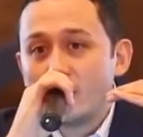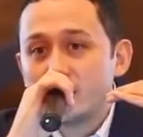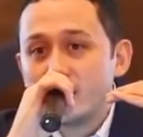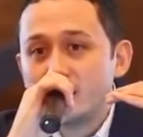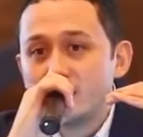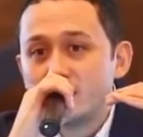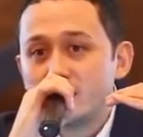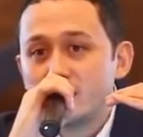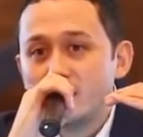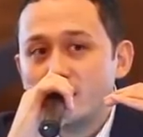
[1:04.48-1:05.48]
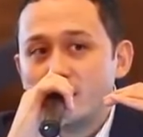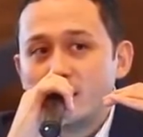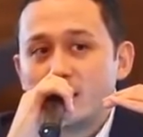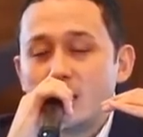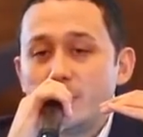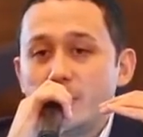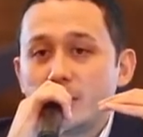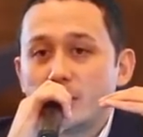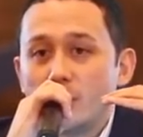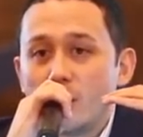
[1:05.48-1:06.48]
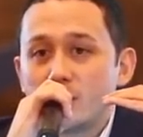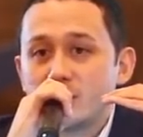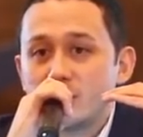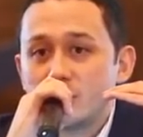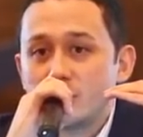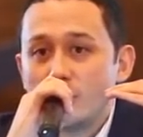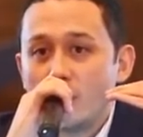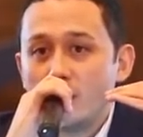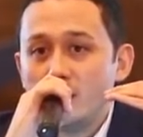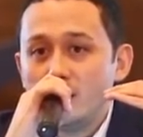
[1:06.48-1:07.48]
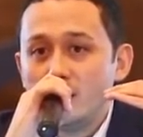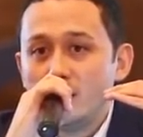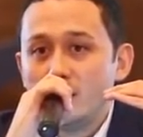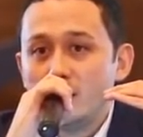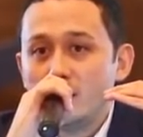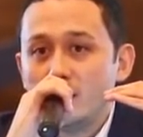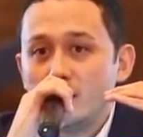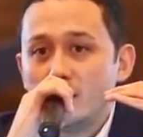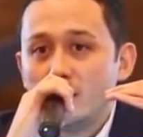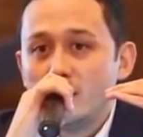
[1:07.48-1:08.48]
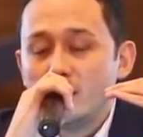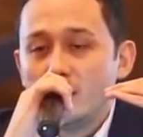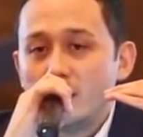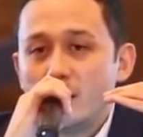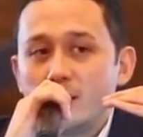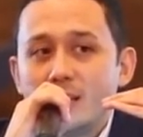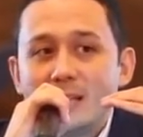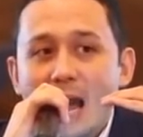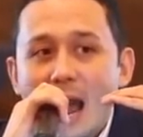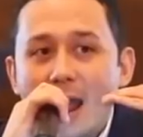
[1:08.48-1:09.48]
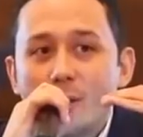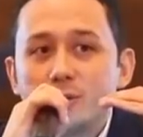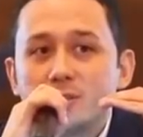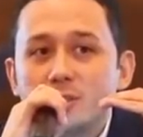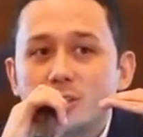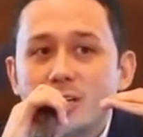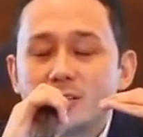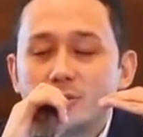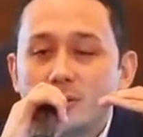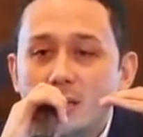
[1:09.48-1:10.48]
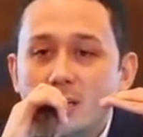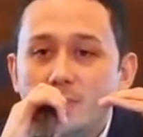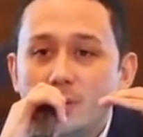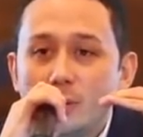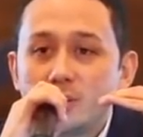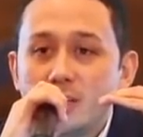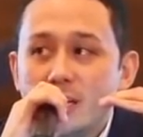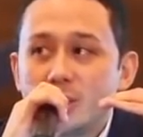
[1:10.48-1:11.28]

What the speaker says: losses, keeping your losses small, then I would suggest to keep those